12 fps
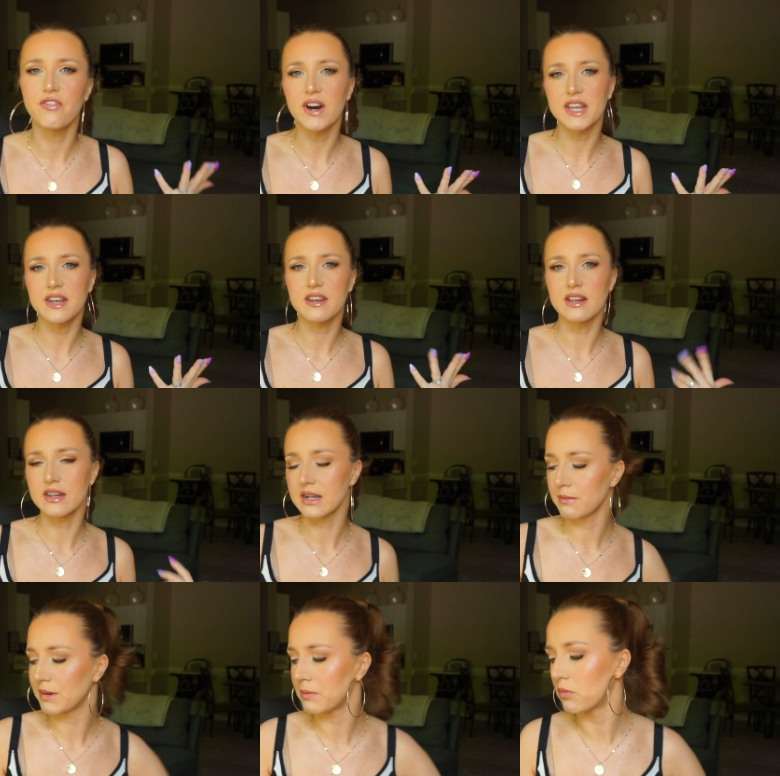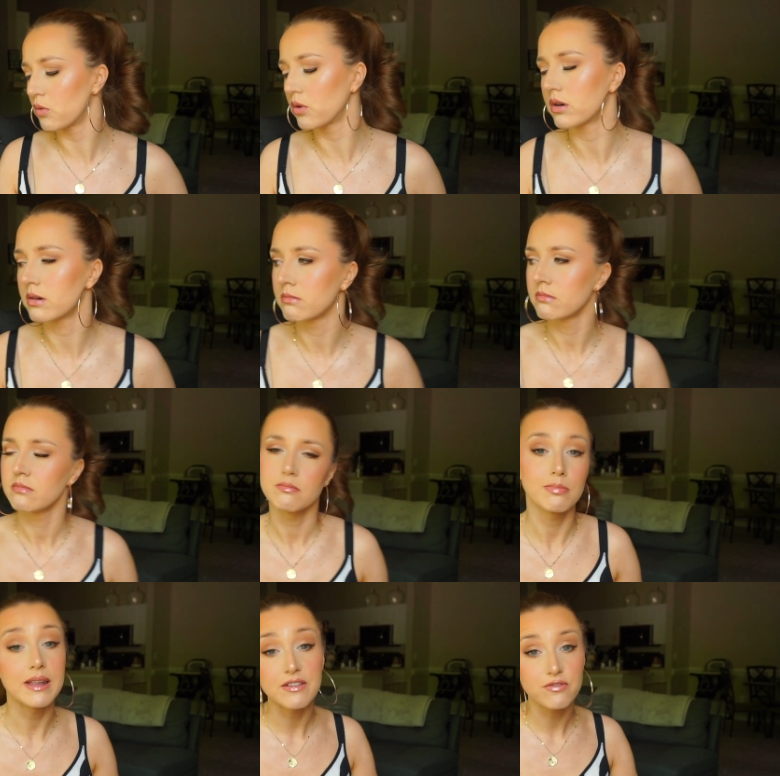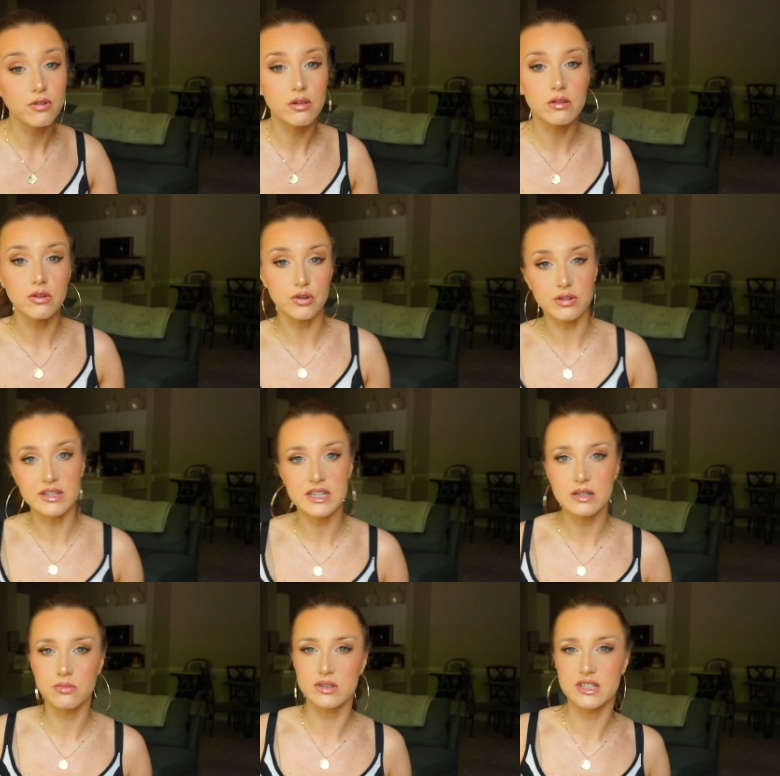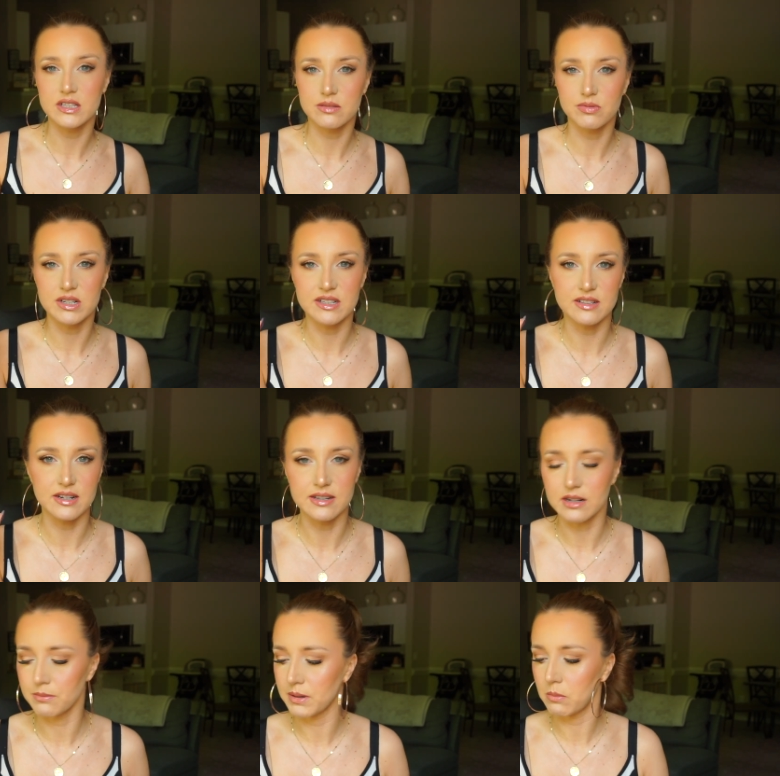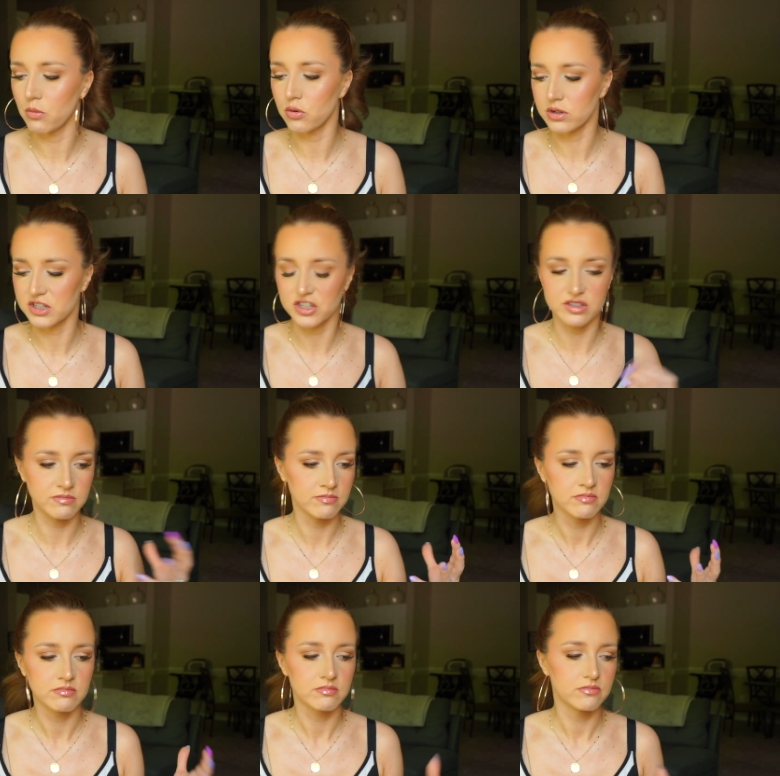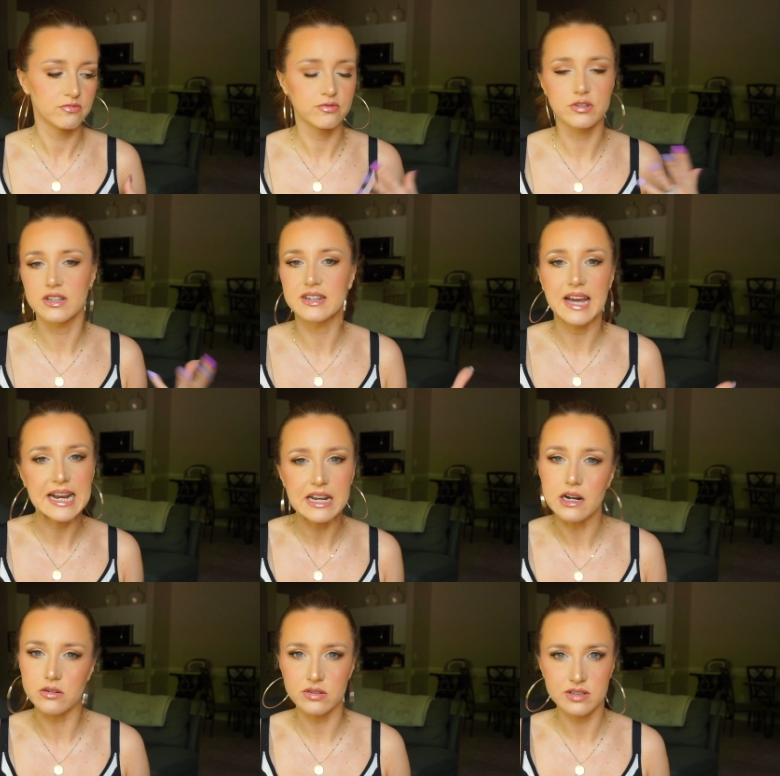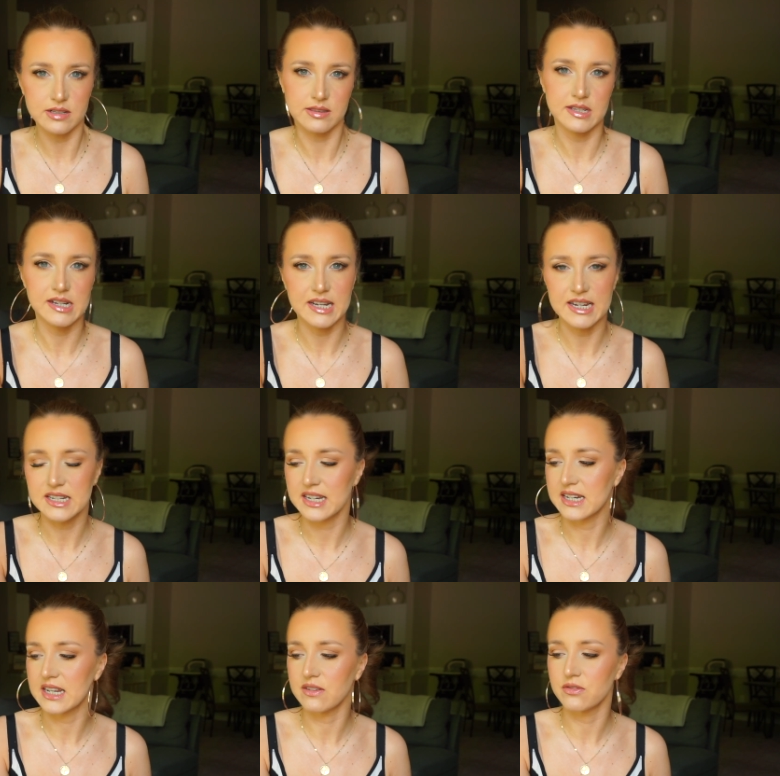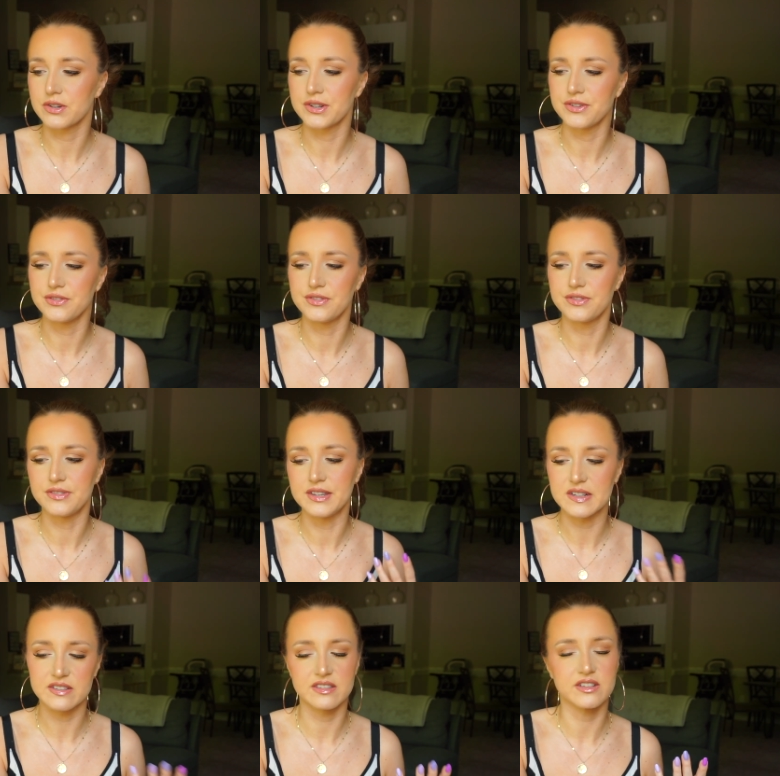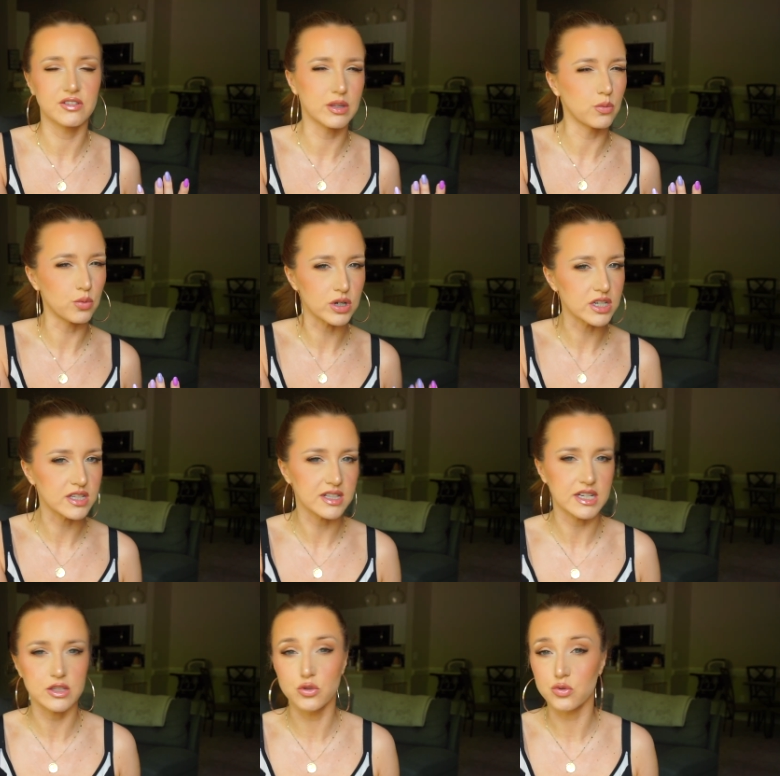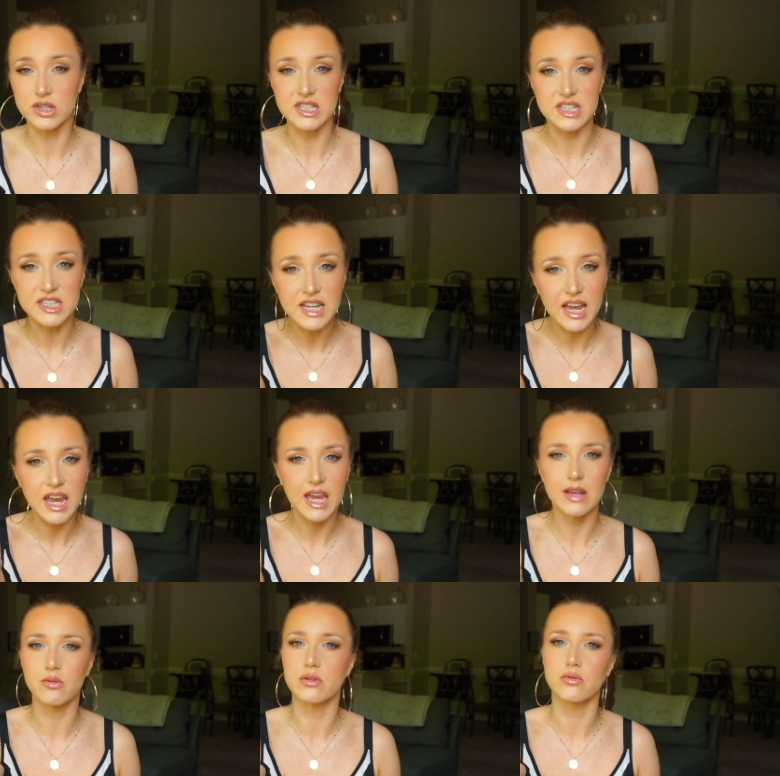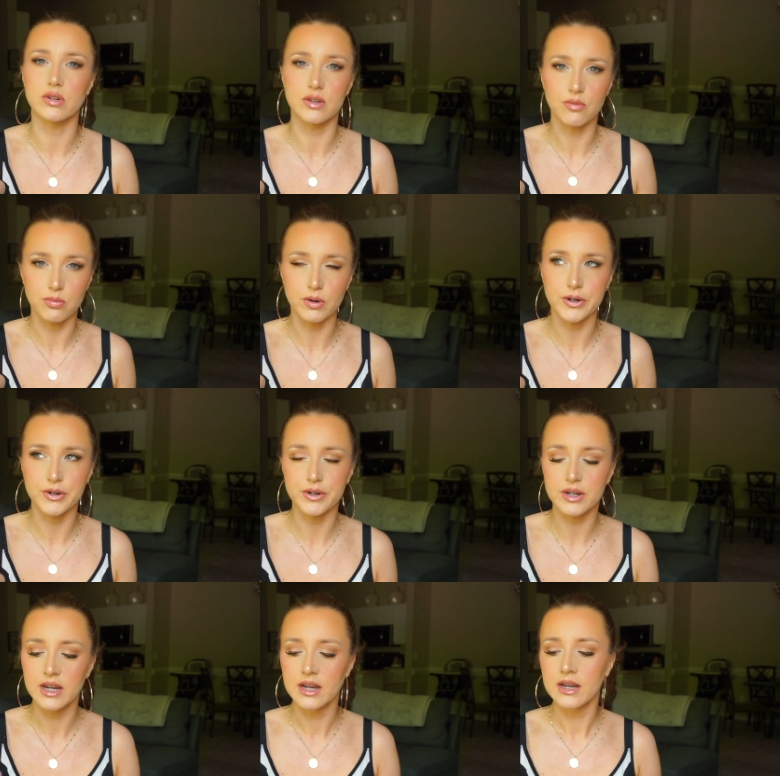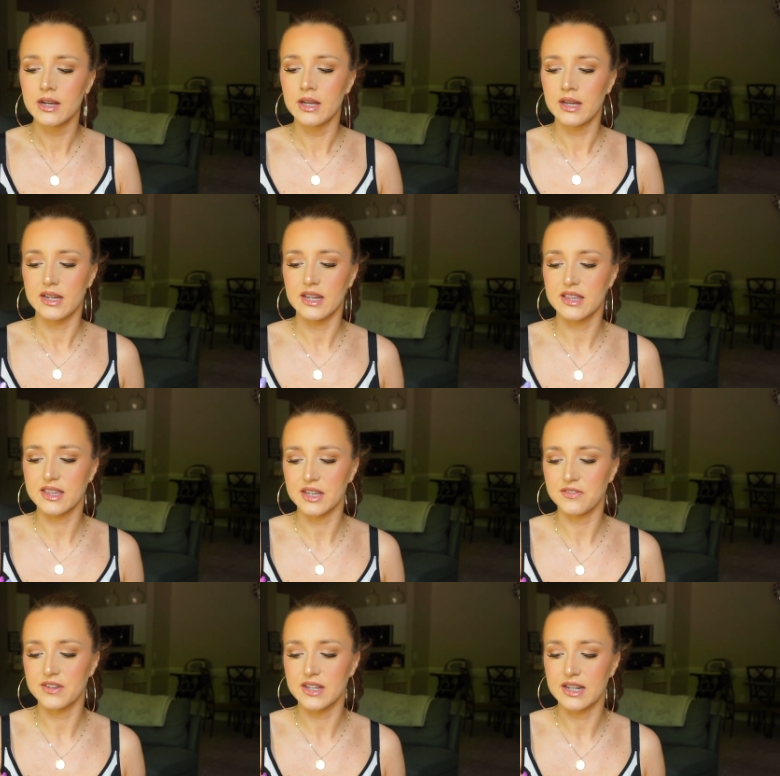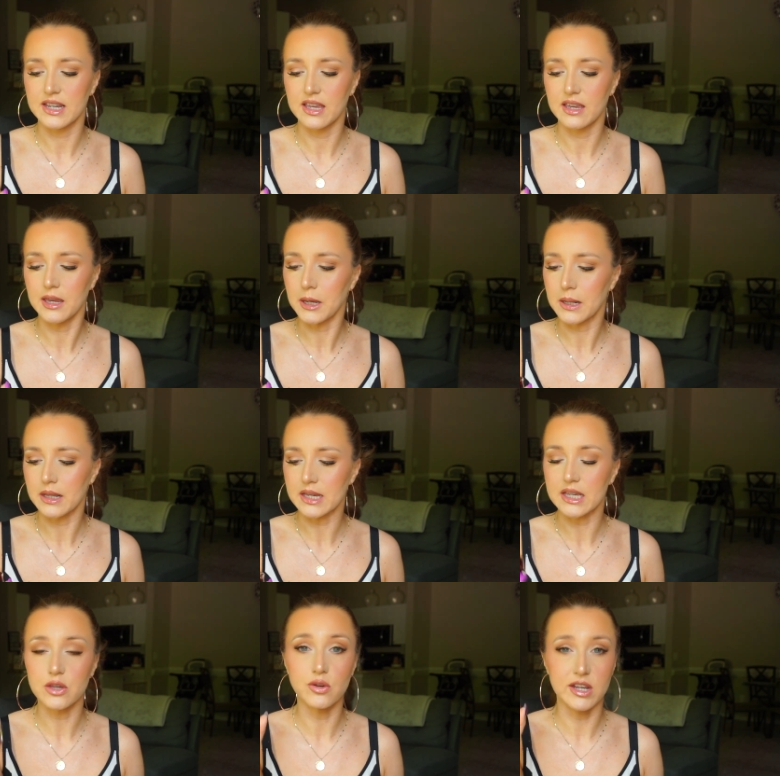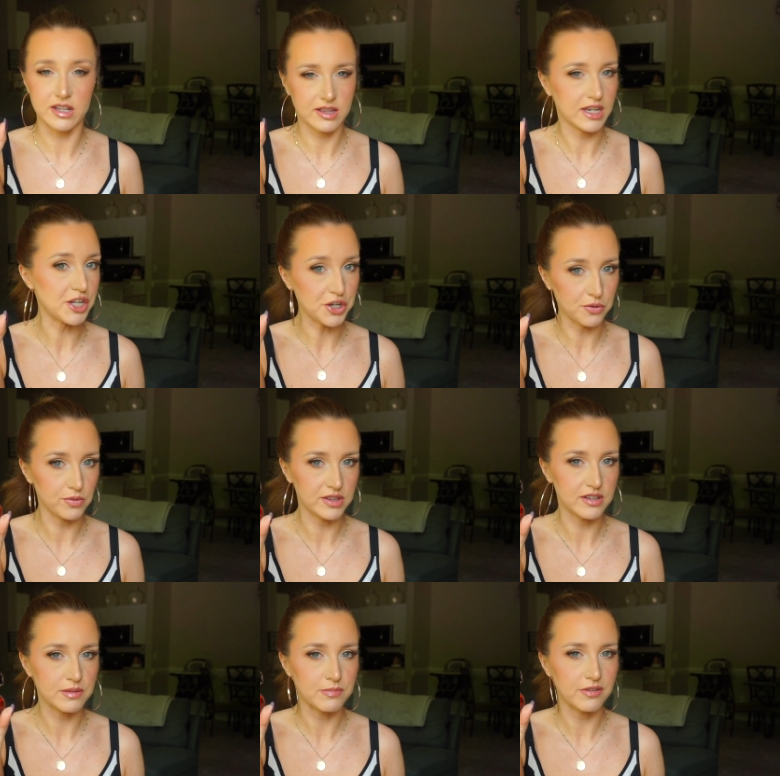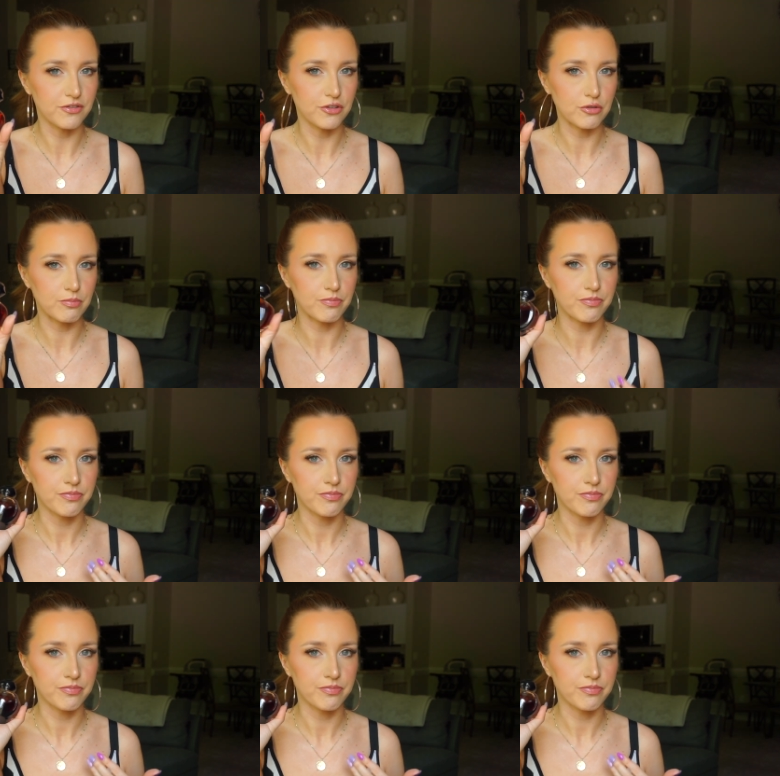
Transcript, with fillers: fun a little bit more playful girly where this one is a little bit more just for the night out or something like that. I wouldn't necessarily wear this like during the day or going to work. It's definitely like you get attention with this perfume.